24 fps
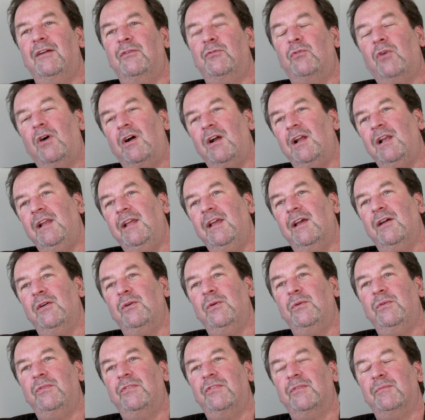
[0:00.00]
Riley
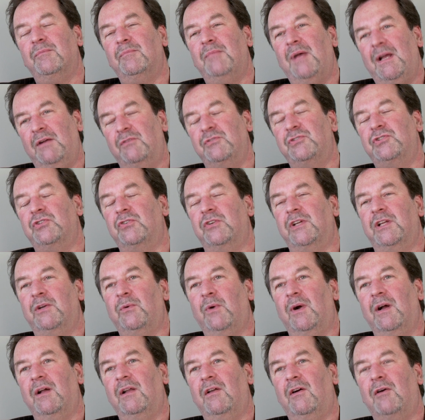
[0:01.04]
owes Mountjoy
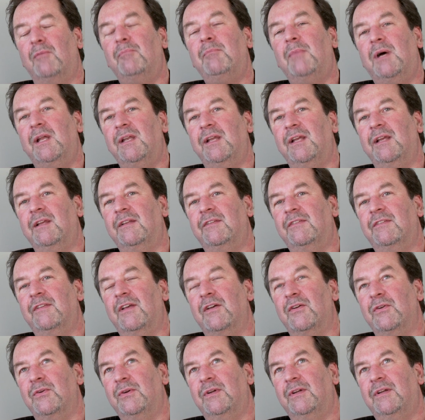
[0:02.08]
quite a lot of money,
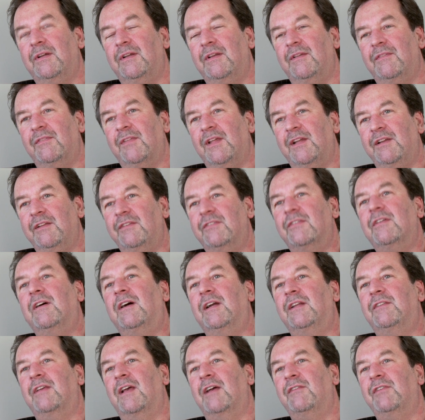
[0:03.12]
so they
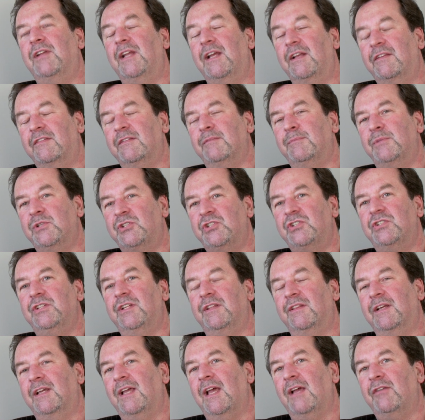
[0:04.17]
decide to have an exhibition in
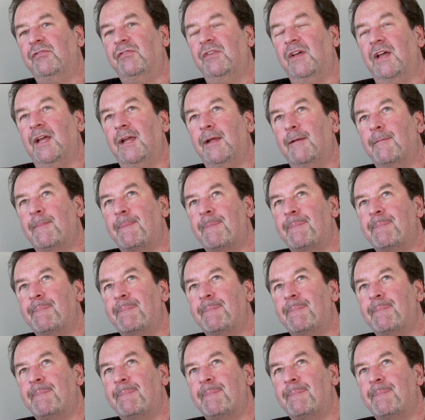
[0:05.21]
the cafe.